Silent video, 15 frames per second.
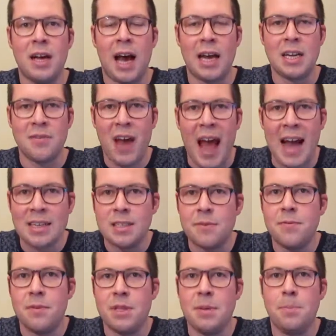on an
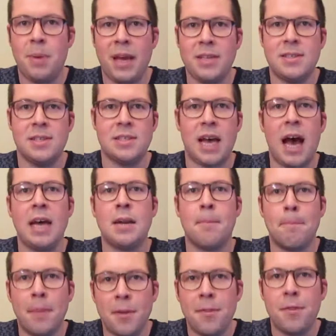actively basis, on a
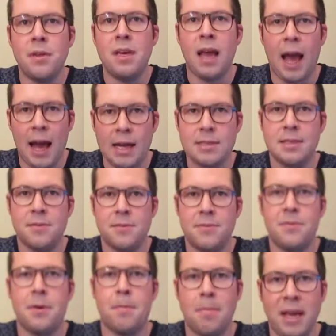monthly
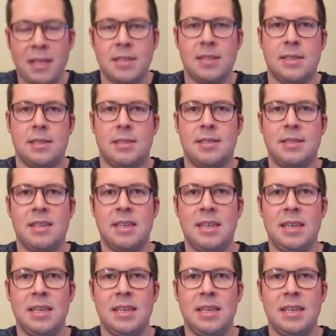active basis.